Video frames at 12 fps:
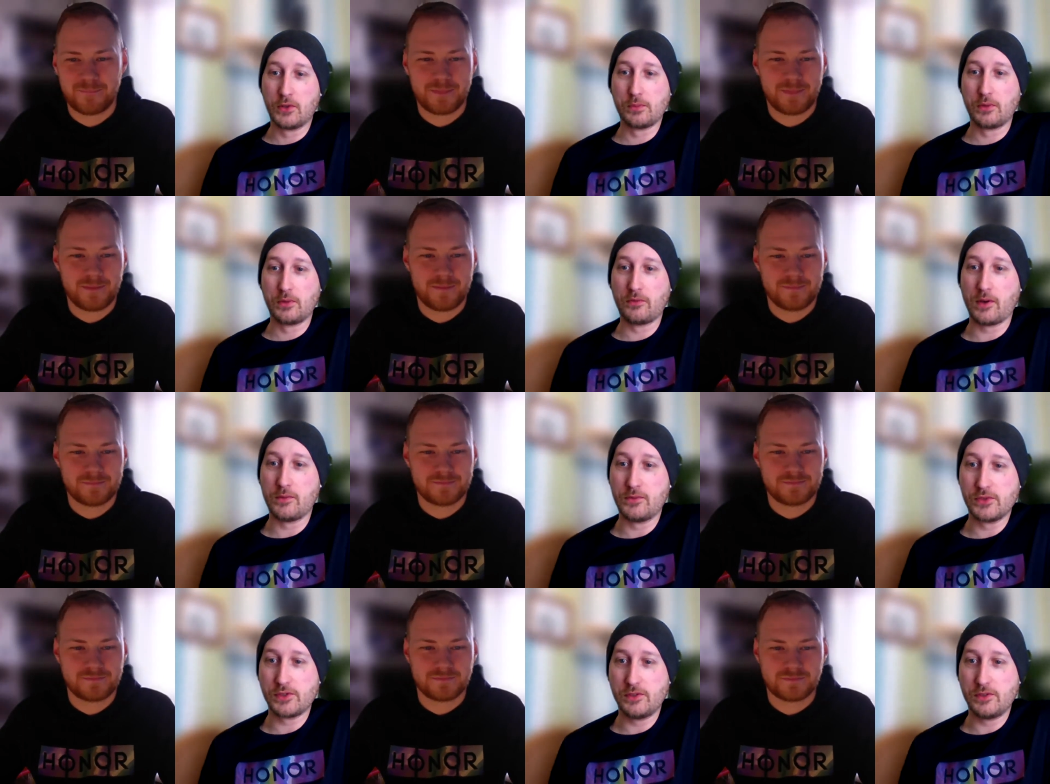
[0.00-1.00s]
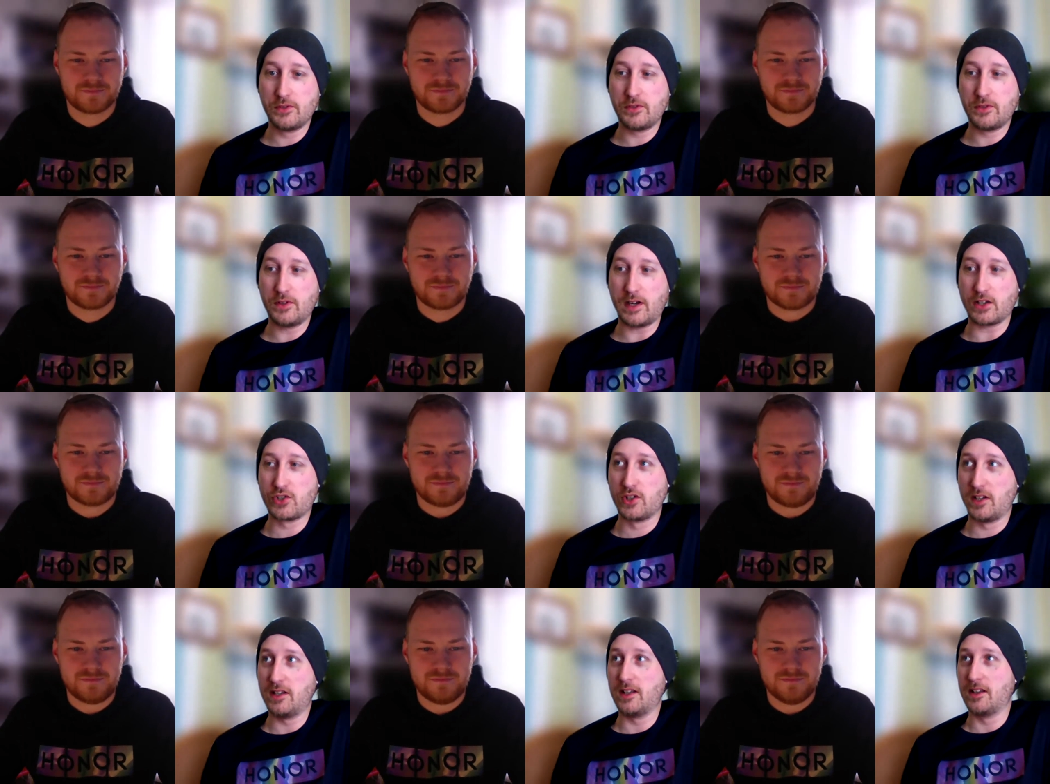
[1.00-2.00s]
Speaker 1: multiple phones
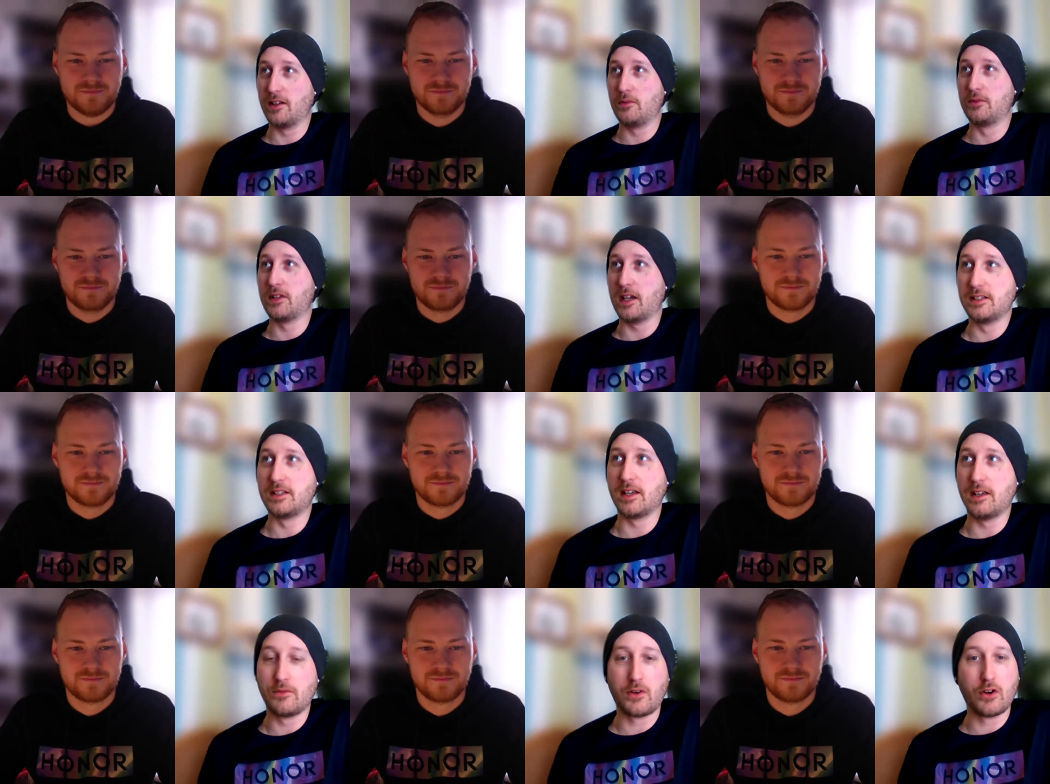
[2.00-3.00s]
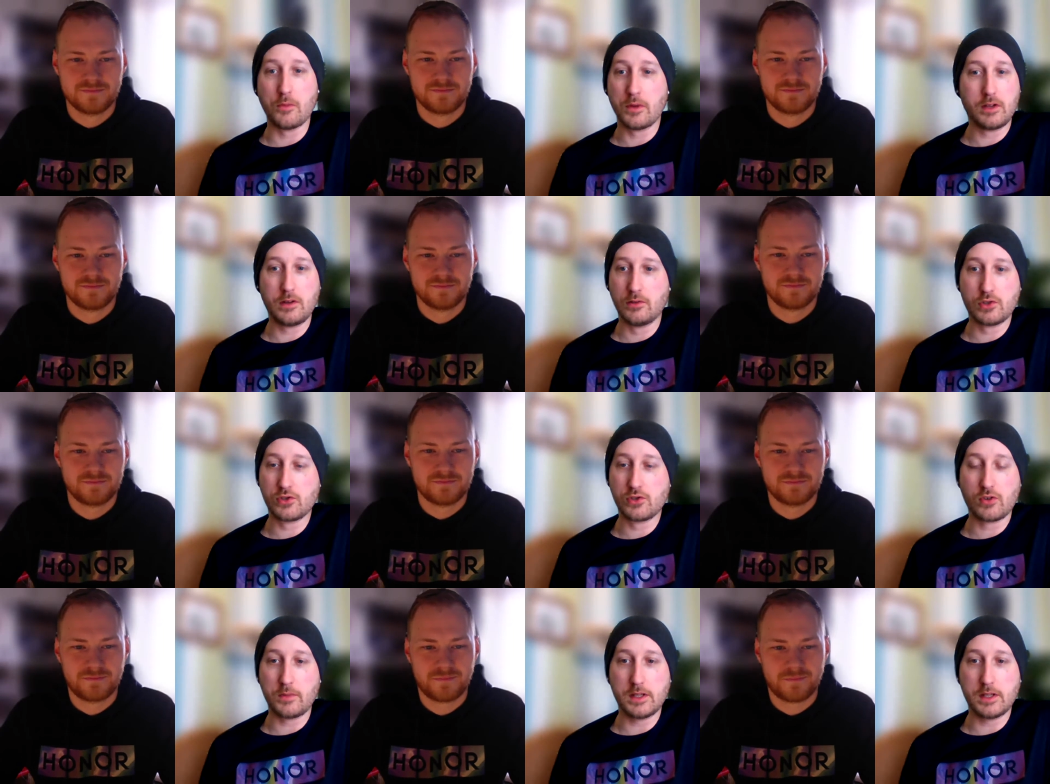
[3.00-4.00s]
actually in a day to day environment, it would
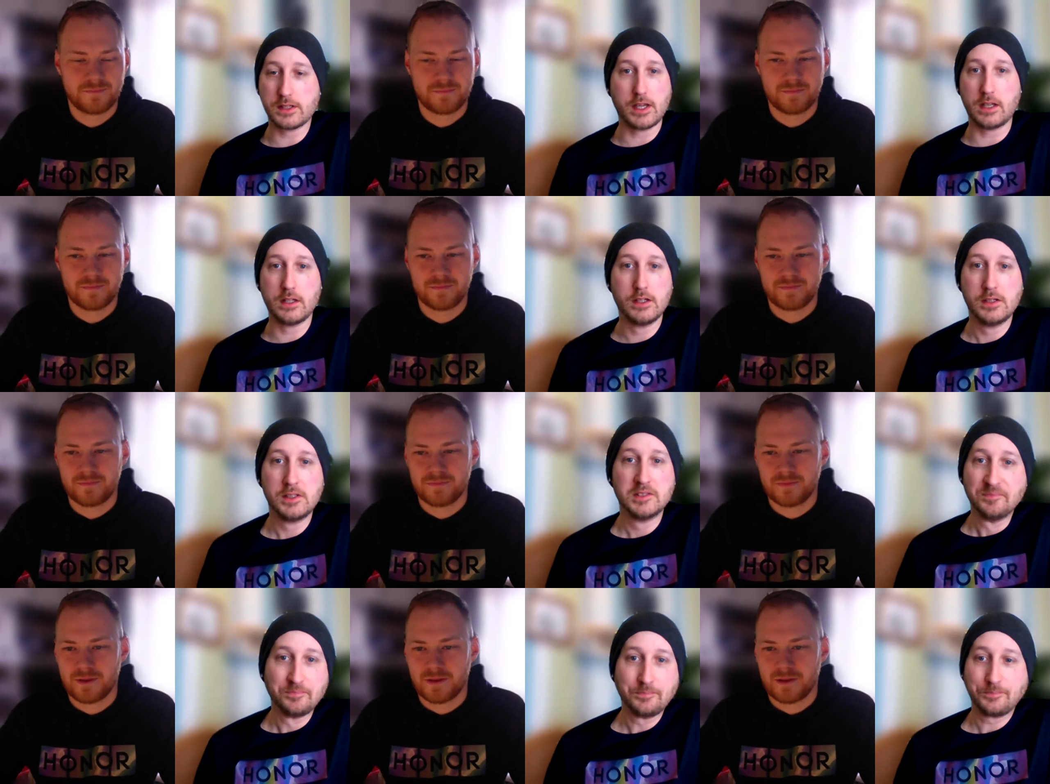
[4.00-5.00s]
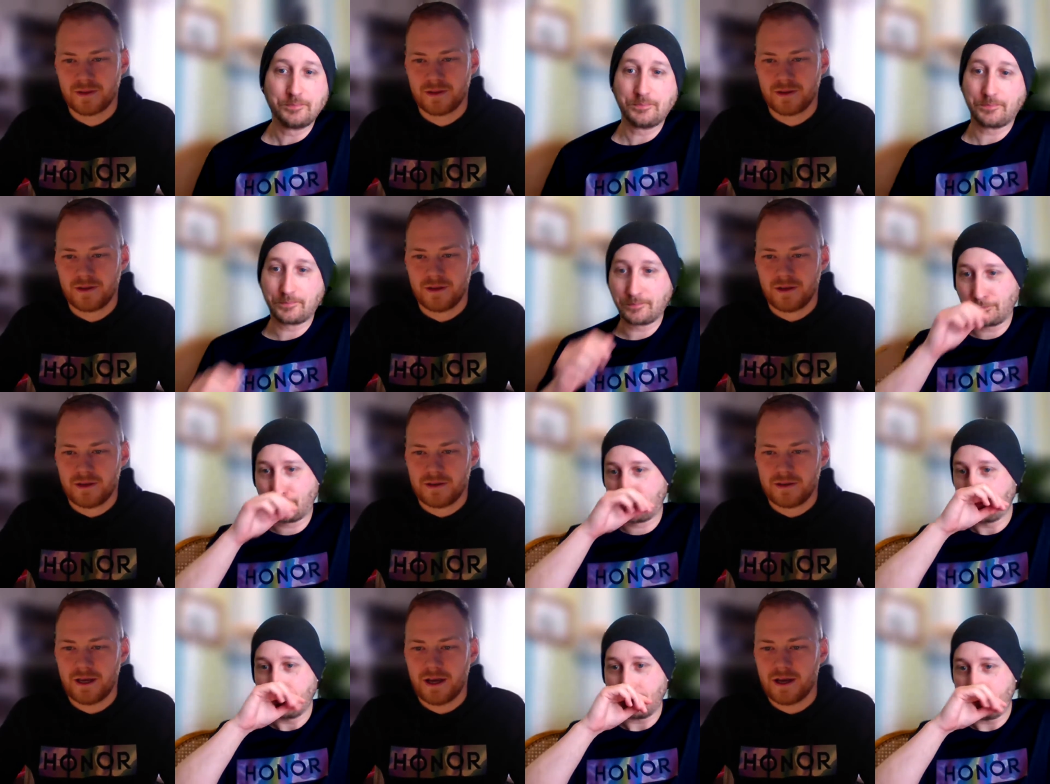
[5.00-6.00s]
just drive me insane.
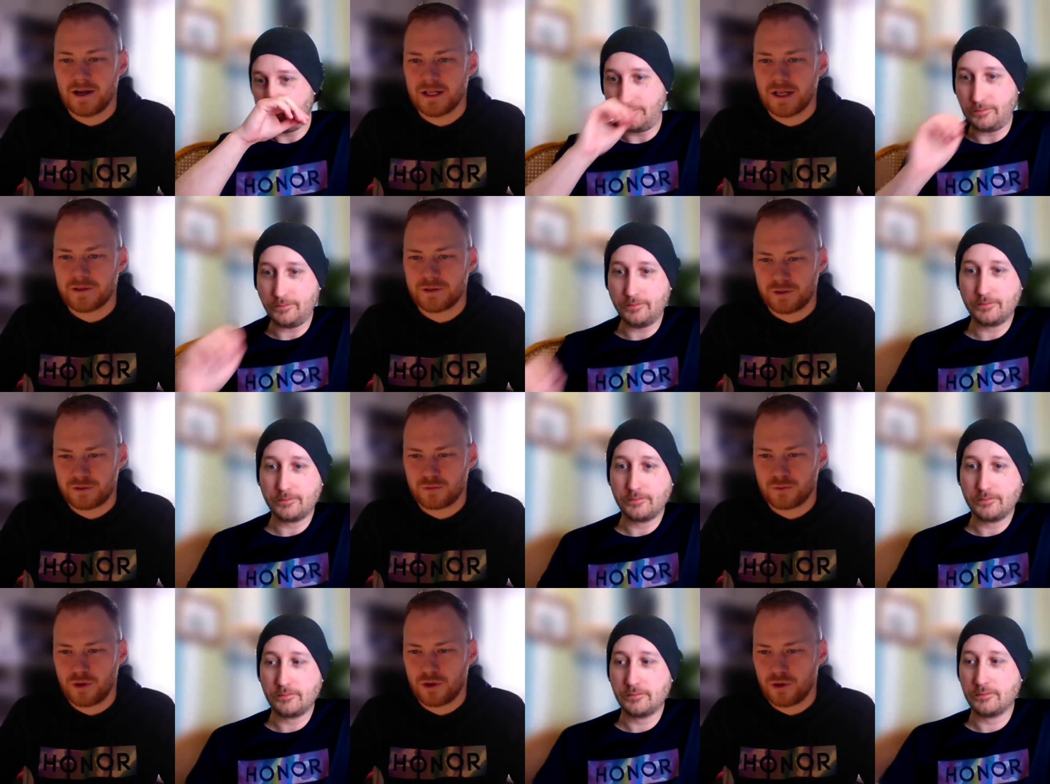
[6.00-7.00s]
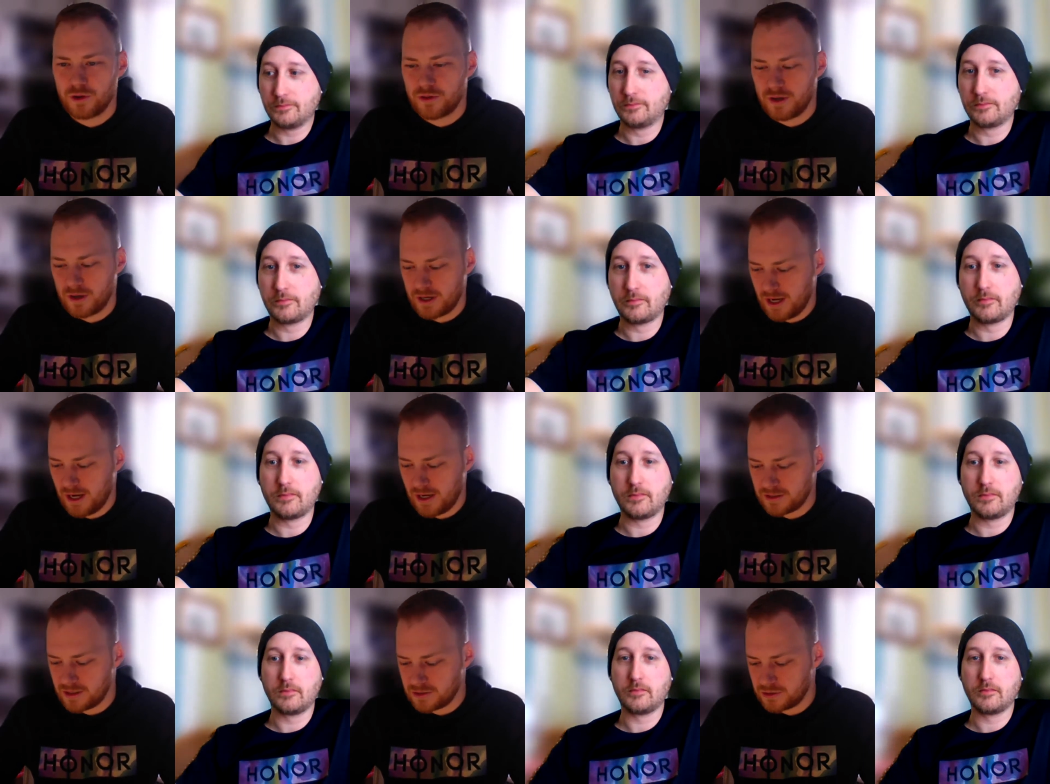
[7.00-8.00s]
Speaker 2: Yeah, I, I, one another thing, I, I,
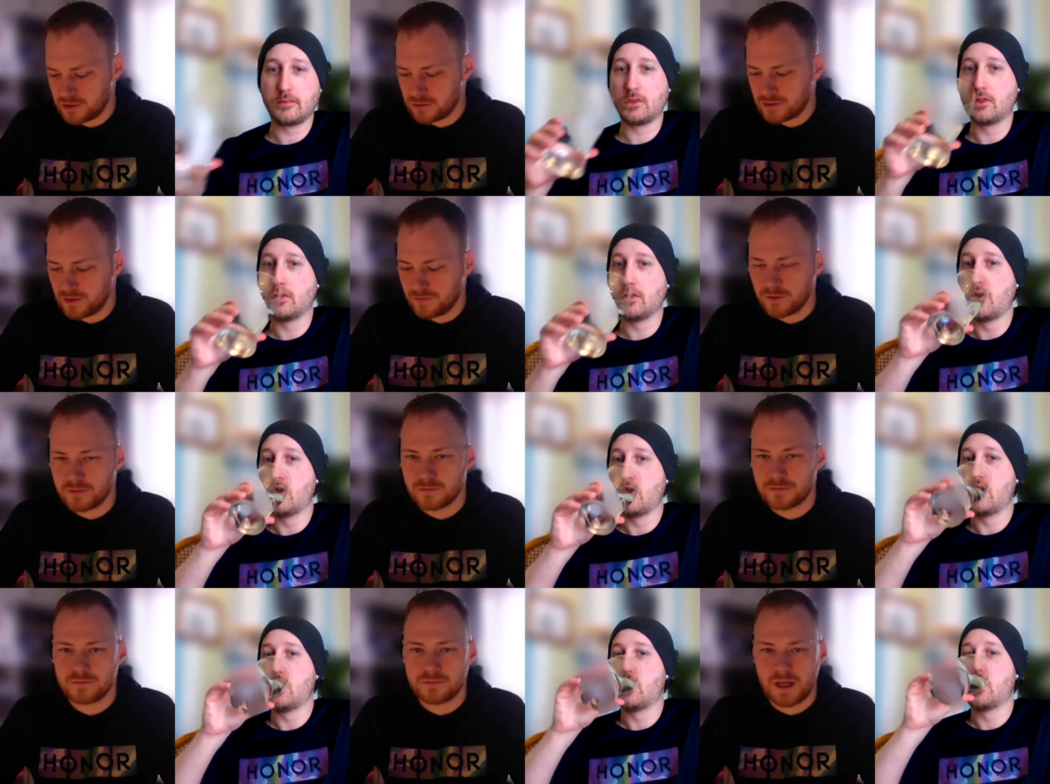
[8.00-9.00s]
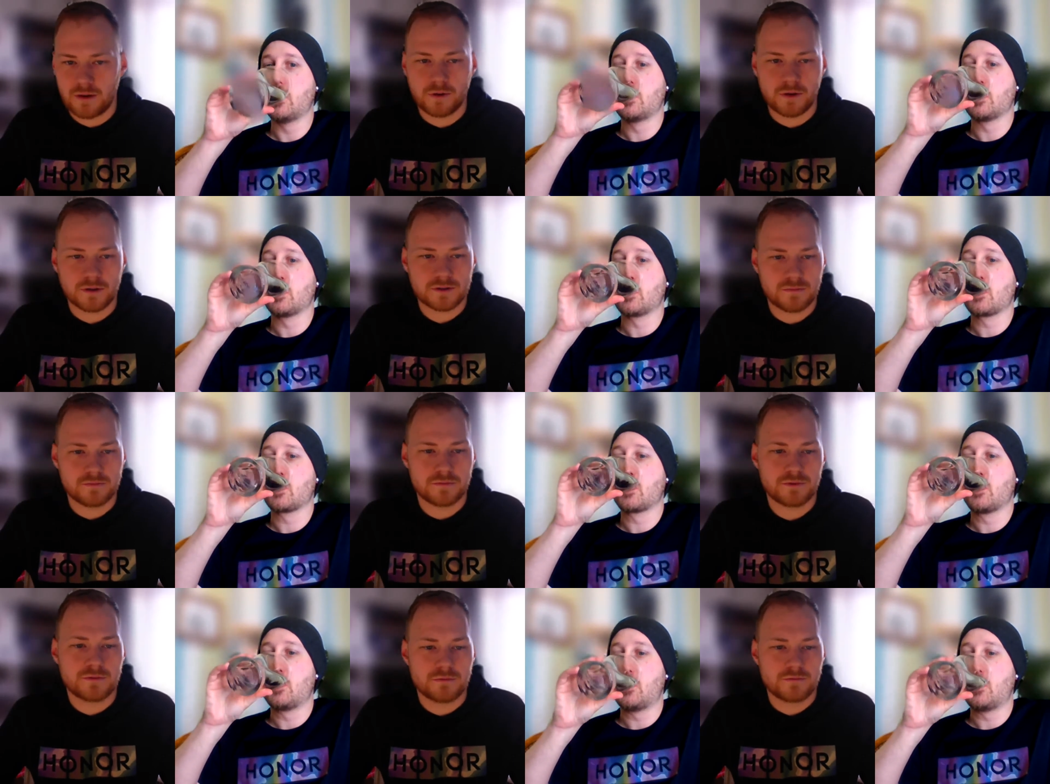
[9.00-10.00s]
I had two different network
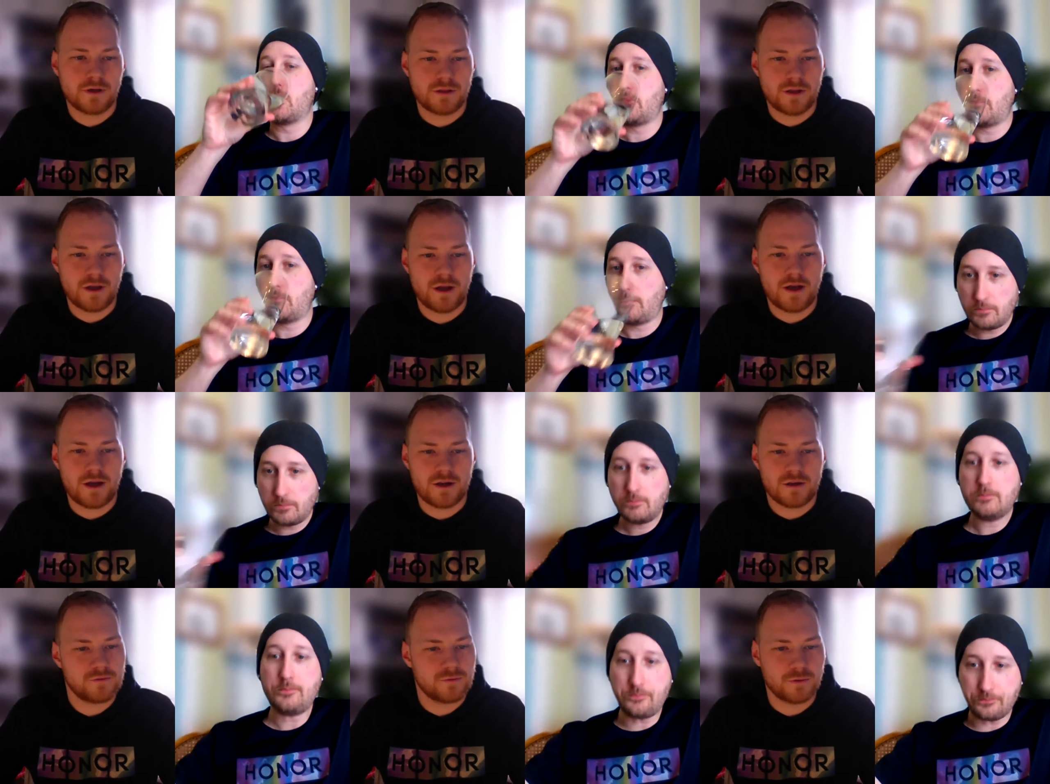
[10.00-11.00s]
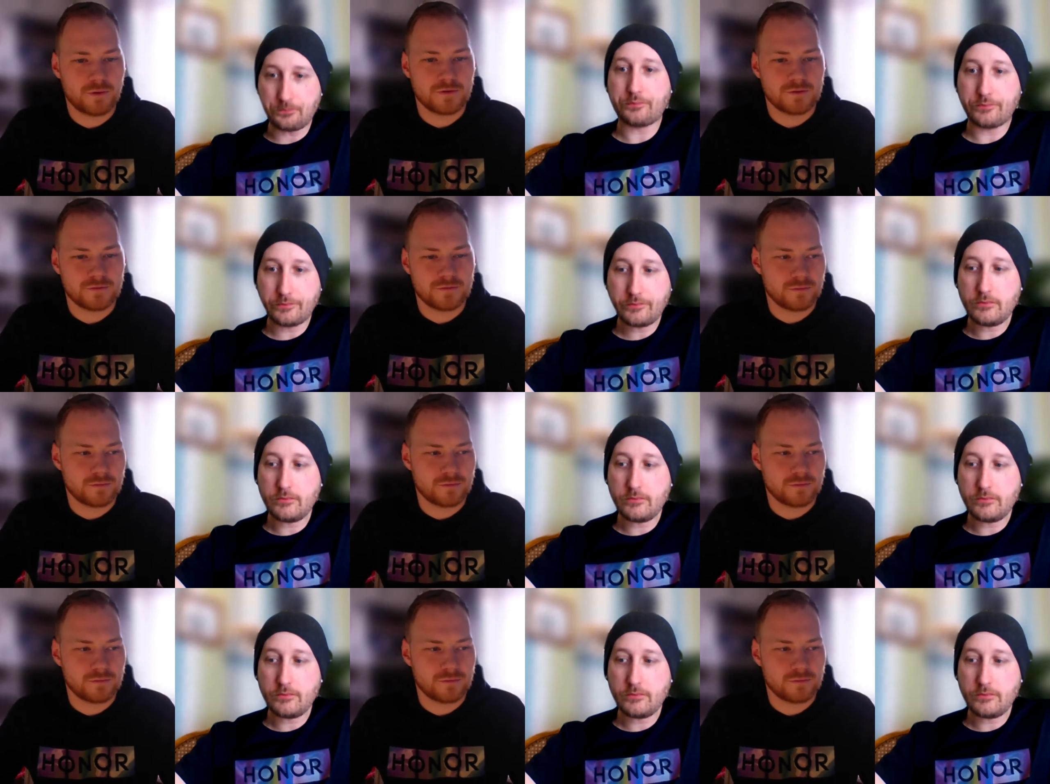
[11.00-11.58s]
sims in there, and if one